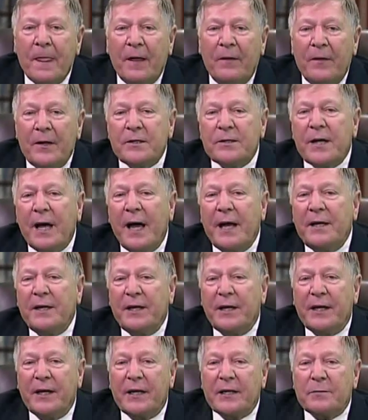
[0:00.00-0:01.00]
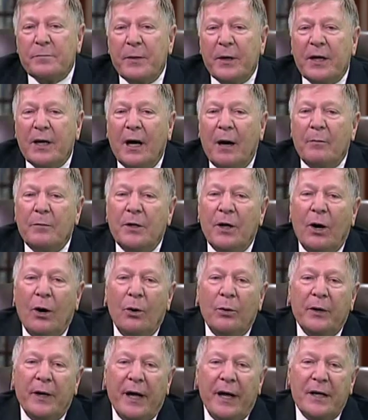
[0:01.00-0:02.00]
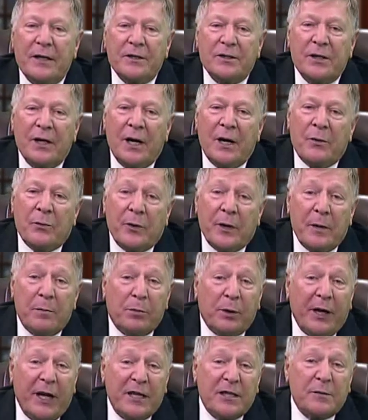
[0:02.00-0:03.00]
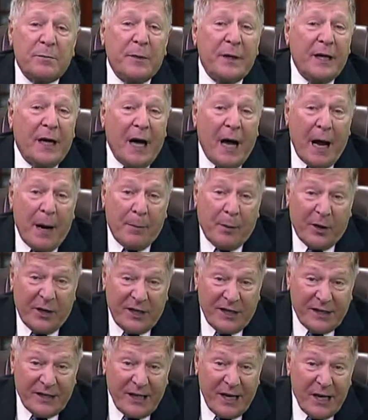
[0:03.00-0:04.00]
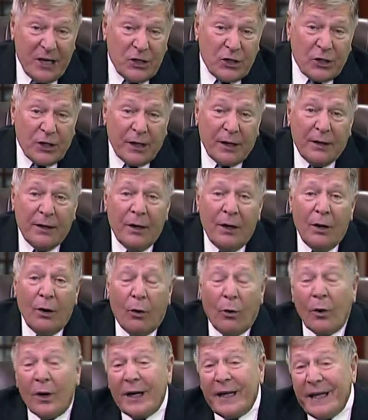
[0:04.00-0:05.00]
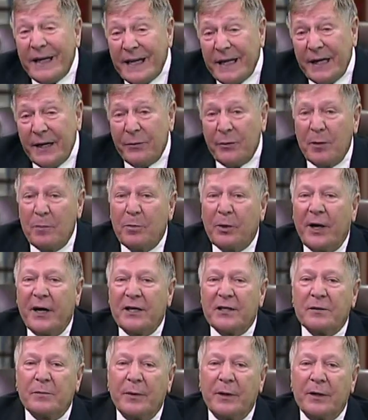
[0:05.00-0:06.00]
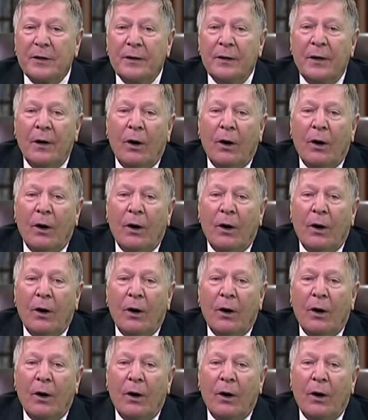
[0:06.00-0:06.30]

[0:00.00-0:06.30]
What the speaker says: This idea has become known as replacement hybridization, or leaky replacement,